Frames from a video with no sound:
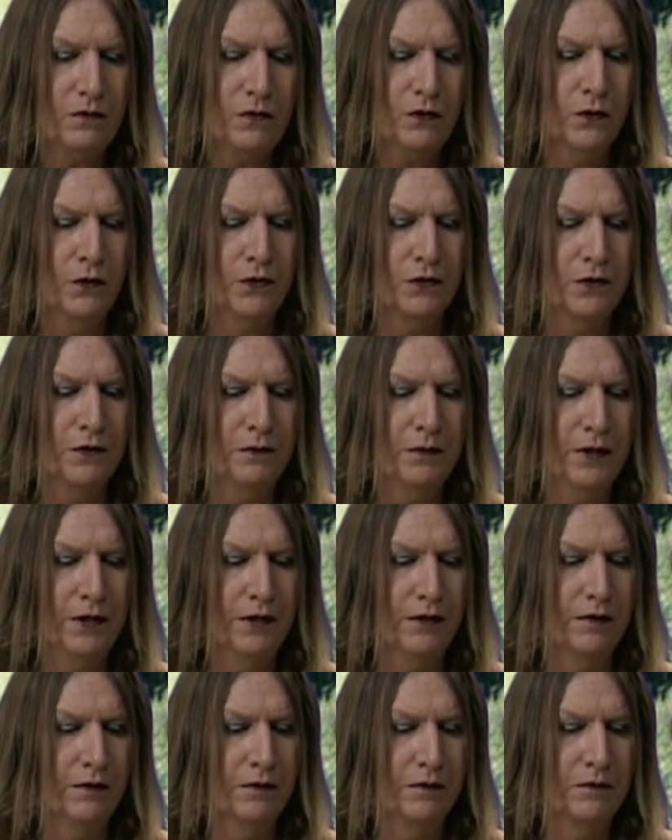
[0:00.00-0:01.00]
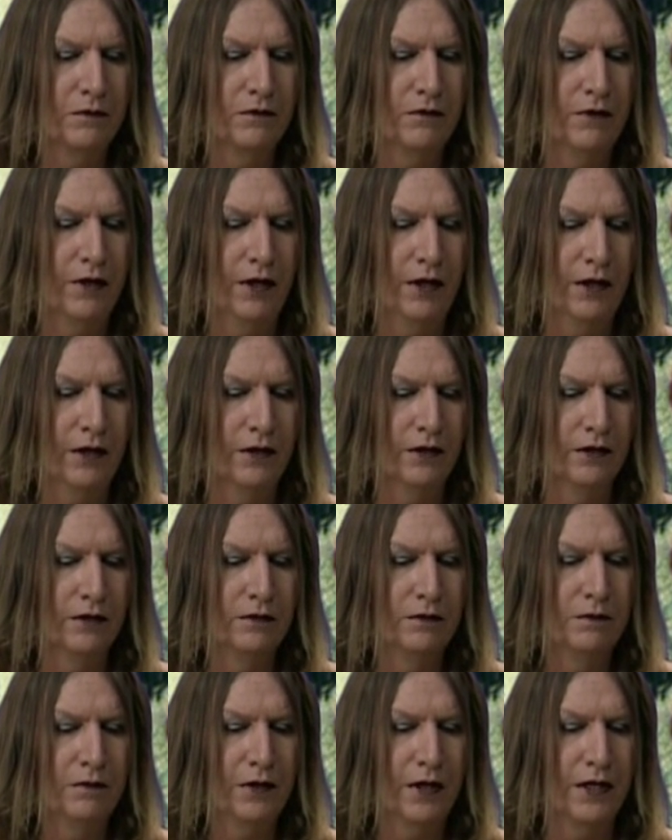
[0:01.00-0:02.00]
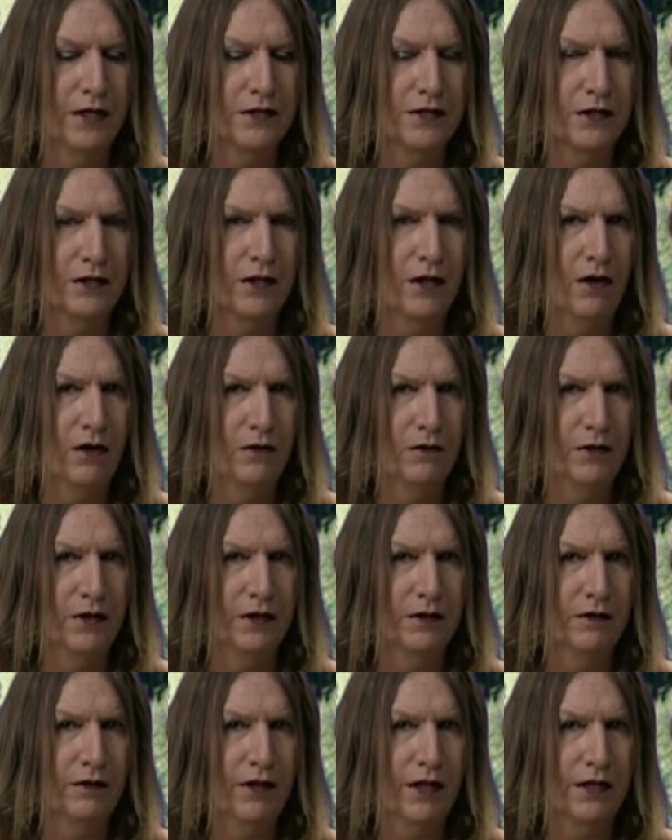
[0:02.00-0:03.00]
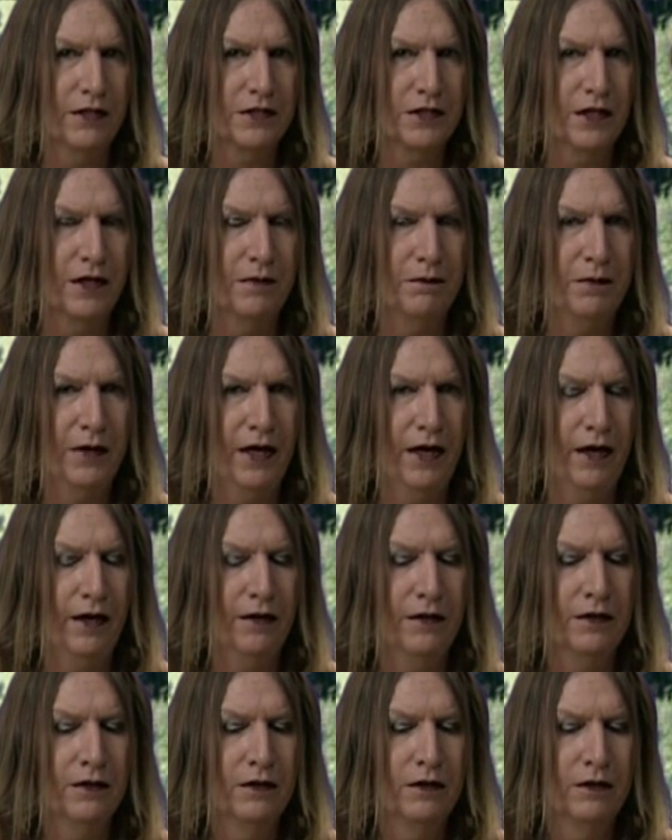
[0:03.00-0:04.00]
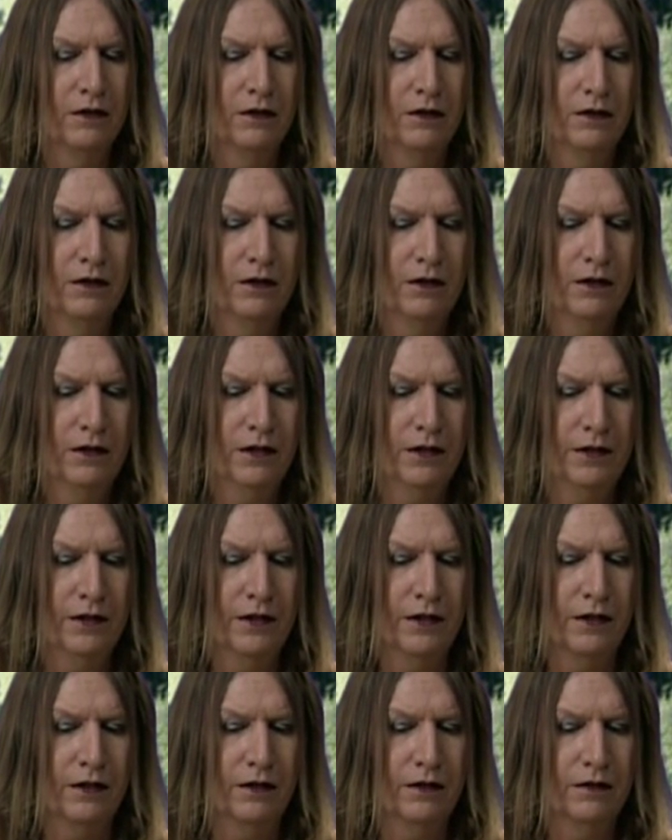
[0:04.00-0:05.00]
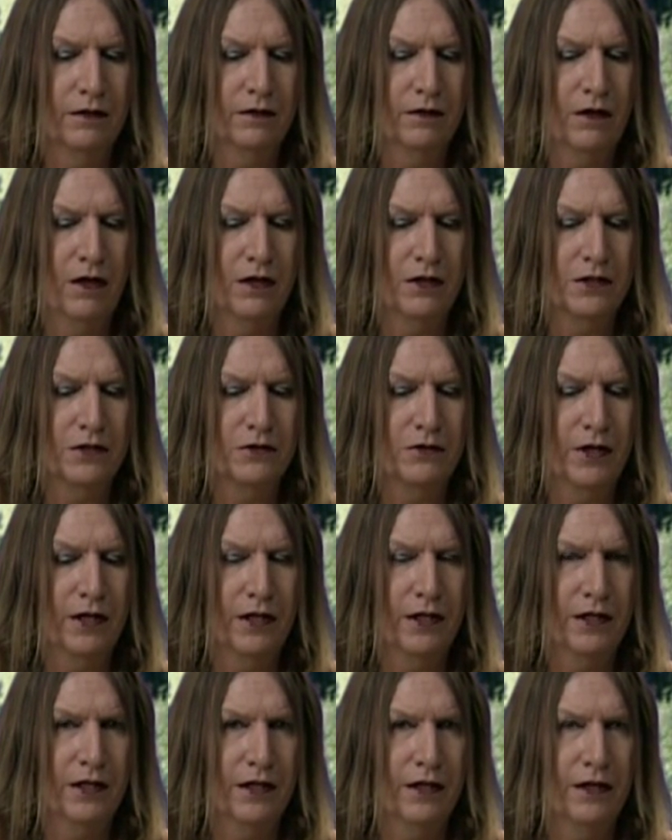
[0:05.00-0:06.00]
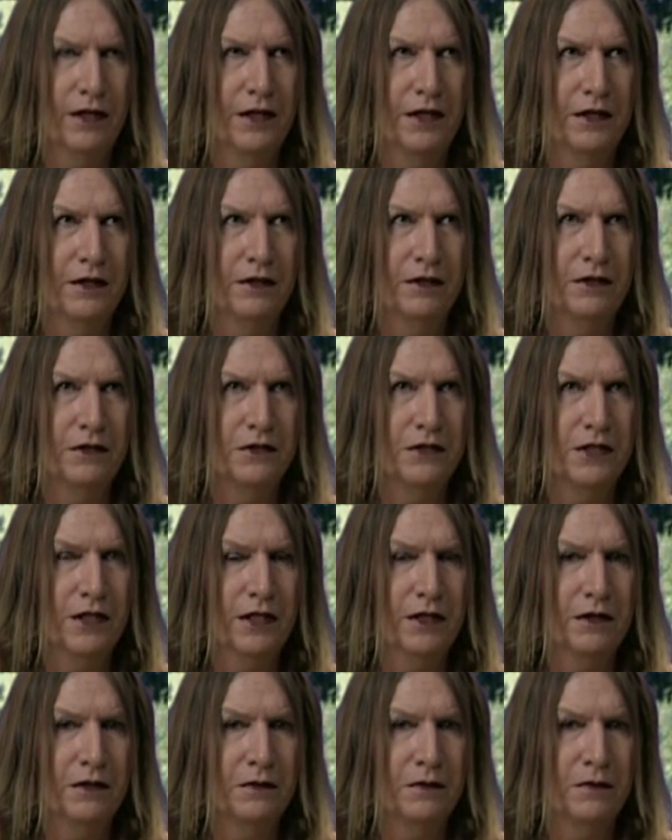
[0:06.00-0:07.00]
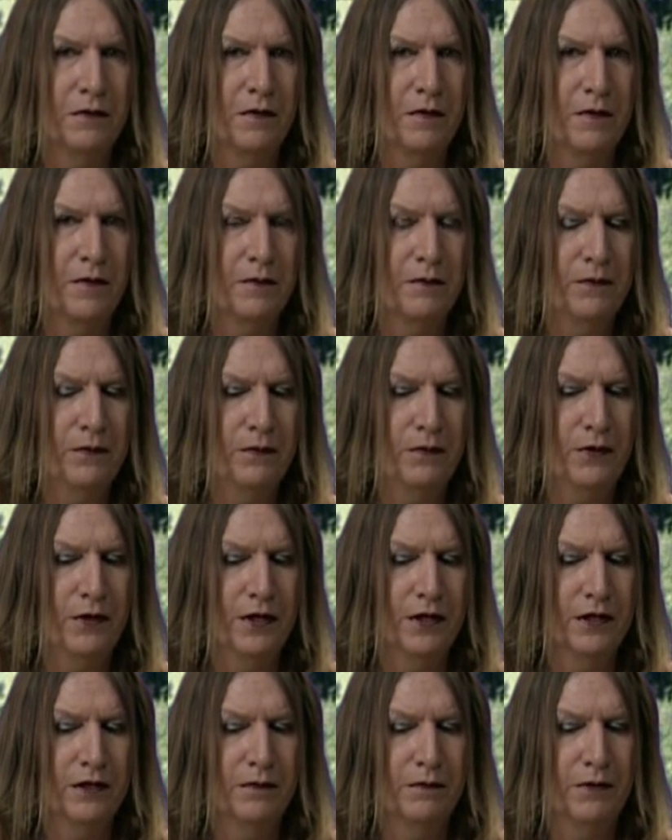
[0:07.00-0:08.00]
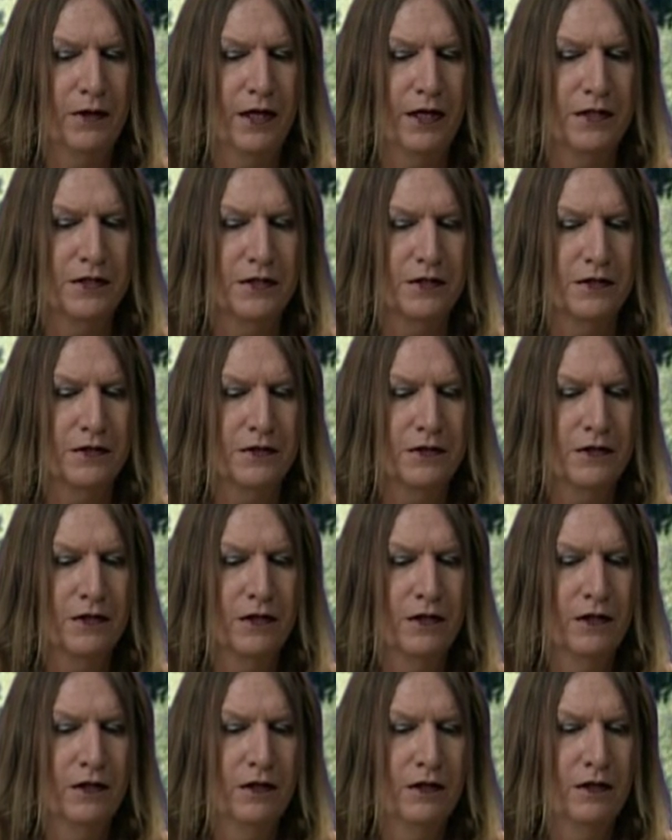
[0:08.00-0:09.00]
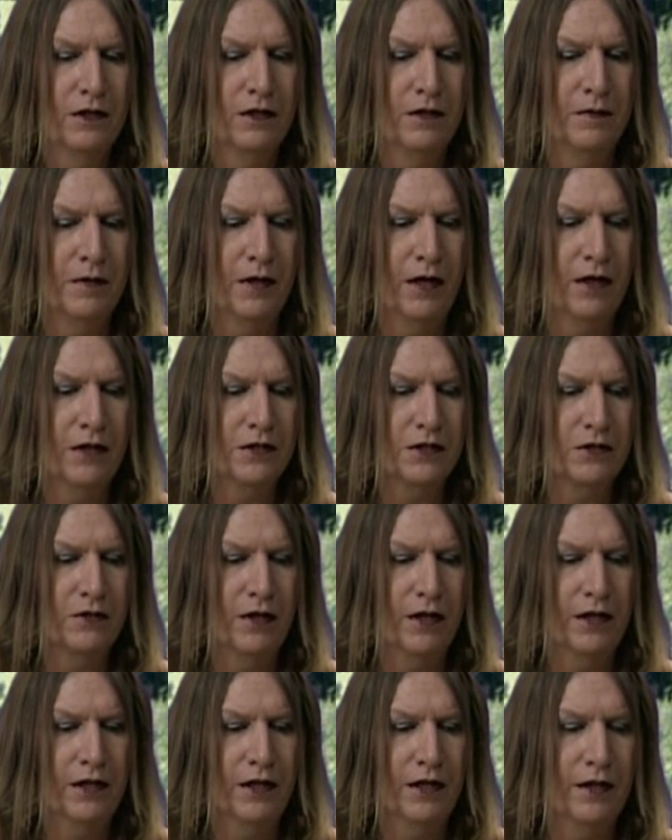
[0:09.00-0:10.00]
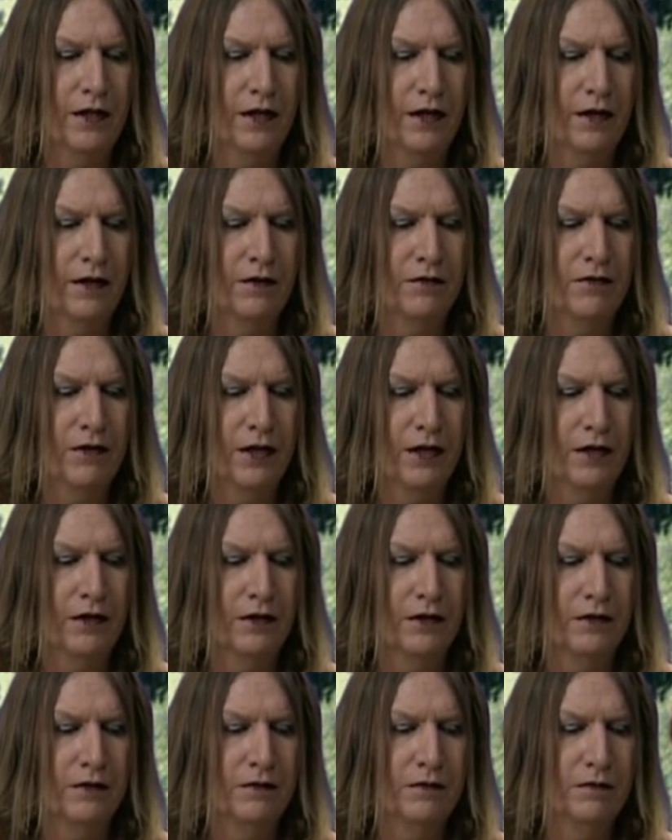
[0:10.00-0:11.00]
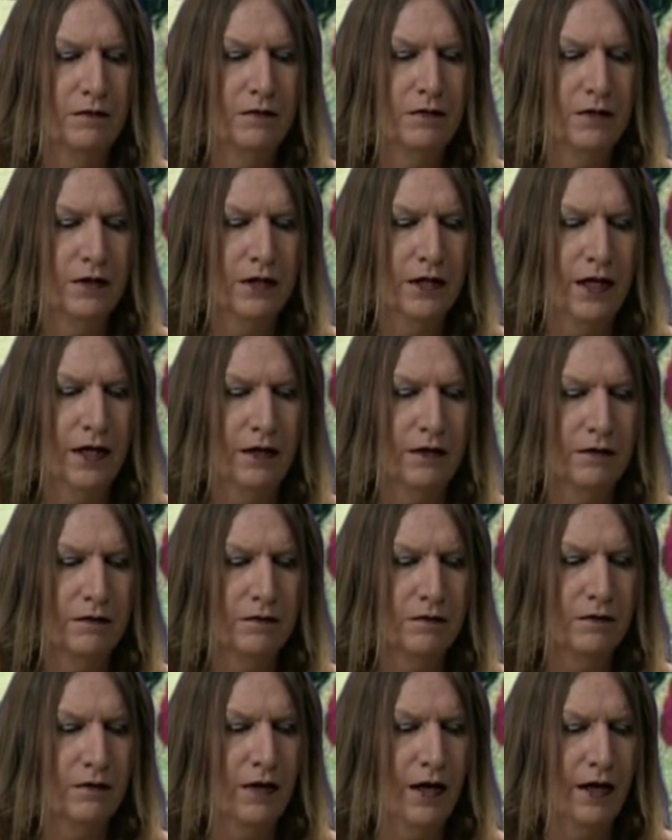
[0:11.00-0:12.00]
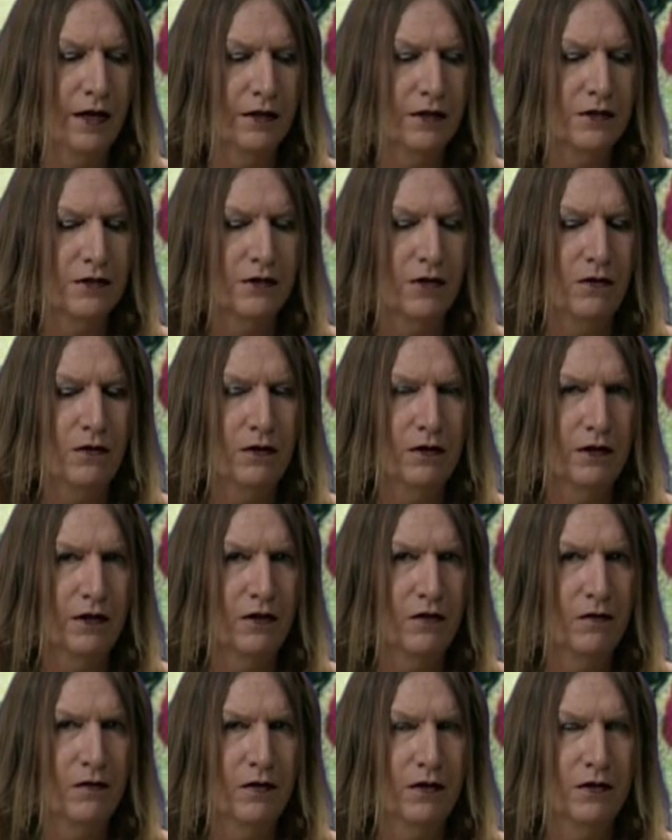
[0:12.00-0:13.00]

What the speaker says: which would be a very good place to go when things get bad. I think Australia and New Zealand would be pretty good places. I mean, Australia, if they could get, like, solar